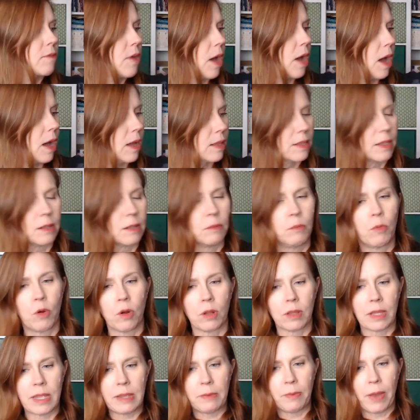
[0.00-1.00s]
got a little
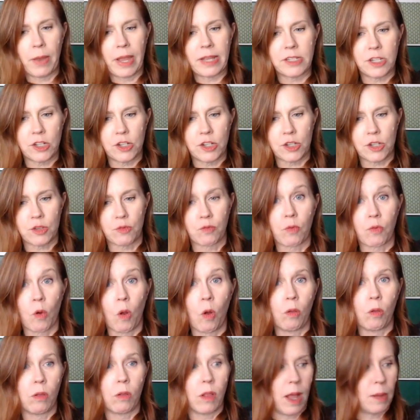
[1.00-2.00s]
more leeway to just
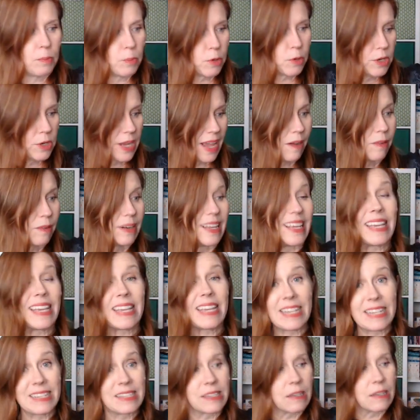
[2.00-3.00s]
roll up or down
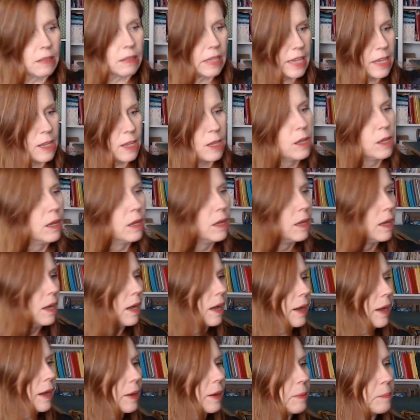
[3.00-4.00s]
easily.
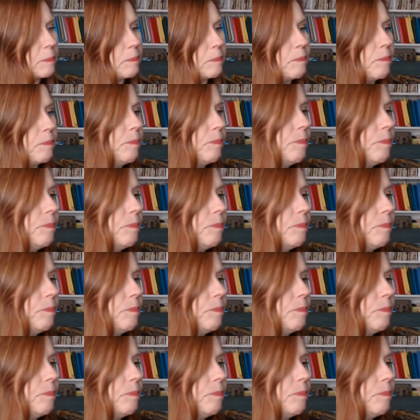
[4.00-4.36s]
Um,